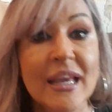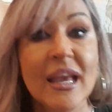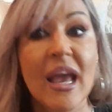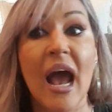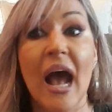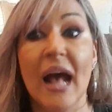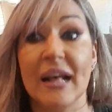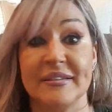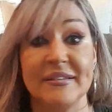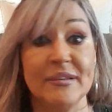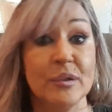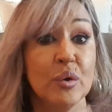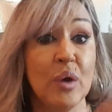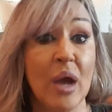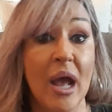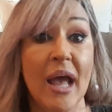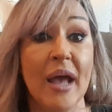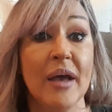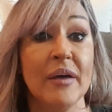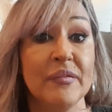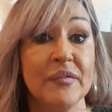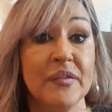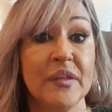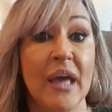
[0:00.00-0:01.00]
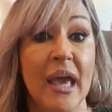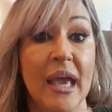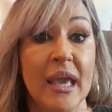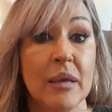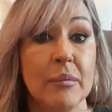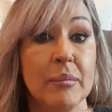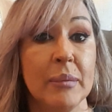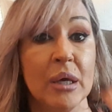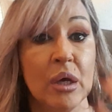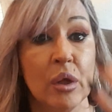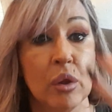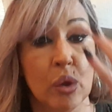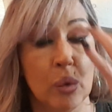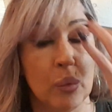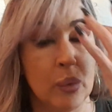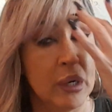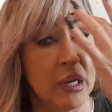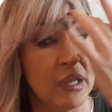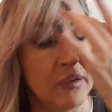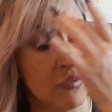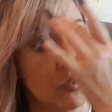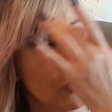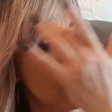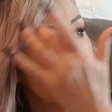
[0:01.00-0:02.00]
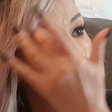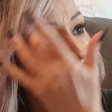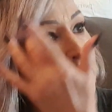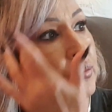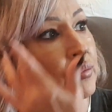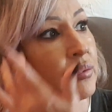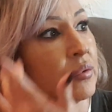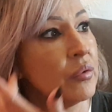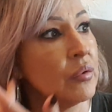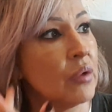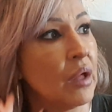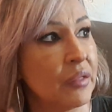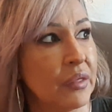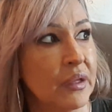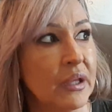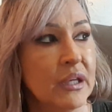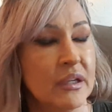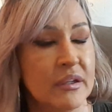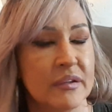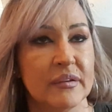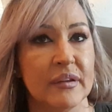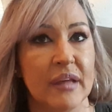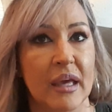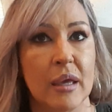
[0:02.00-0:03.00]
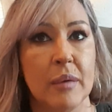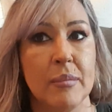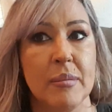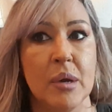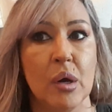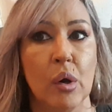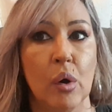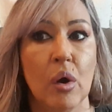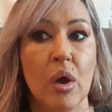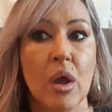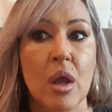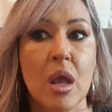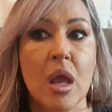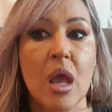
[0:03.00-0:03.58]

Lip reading: I still have the 8 mil or whatever. I think it is the 8 mil.